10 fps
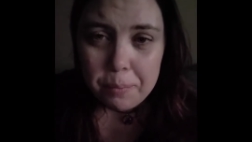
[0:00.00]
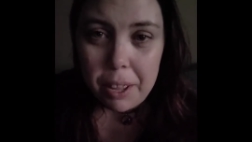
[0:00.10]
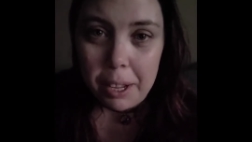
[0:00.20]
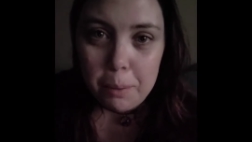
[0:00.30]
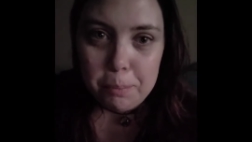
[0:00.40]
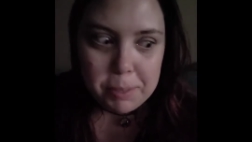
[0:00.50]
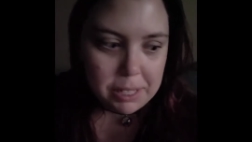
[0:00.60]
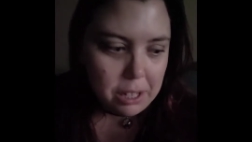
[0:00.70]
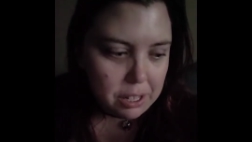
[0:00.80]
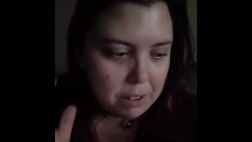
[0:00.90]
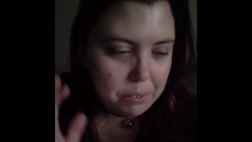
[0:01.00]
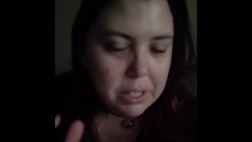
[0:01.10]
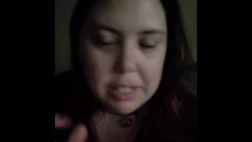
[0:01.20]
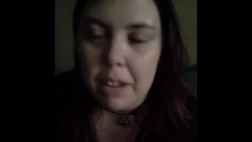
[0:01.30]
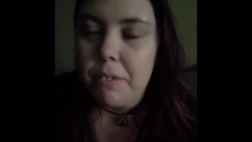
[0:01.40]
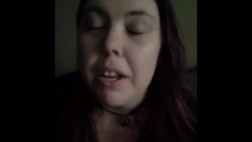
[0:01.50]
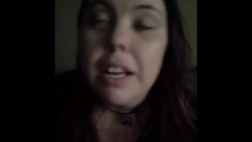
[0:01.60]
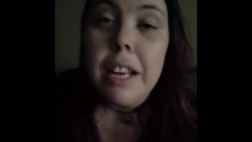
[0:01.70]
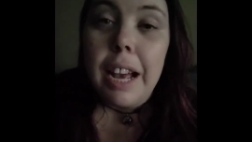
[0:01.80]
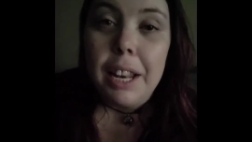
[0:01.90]
hiccups and all that fun stuff.
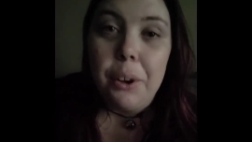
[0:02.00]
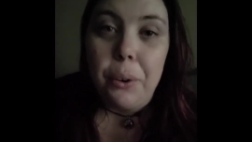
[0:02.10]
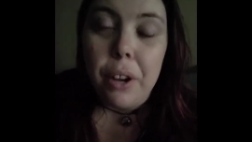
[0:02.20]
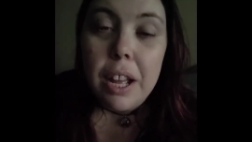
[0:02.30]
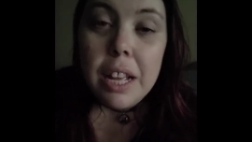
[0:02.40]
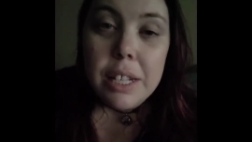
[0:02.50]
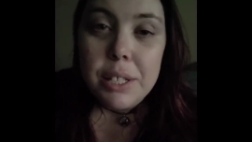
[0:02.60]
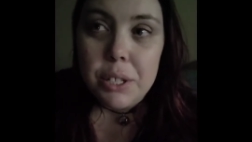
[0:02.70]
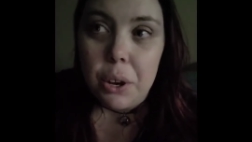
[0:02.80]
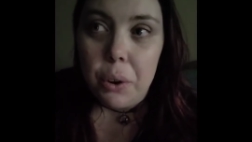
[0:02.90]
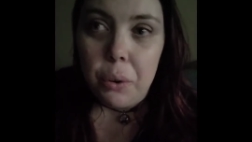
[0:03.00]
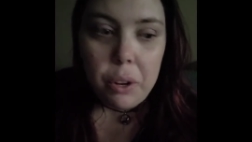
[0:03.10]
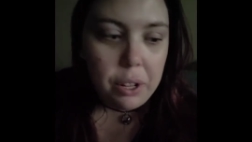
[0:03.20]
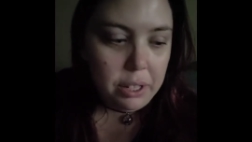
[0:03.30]
Anywho, so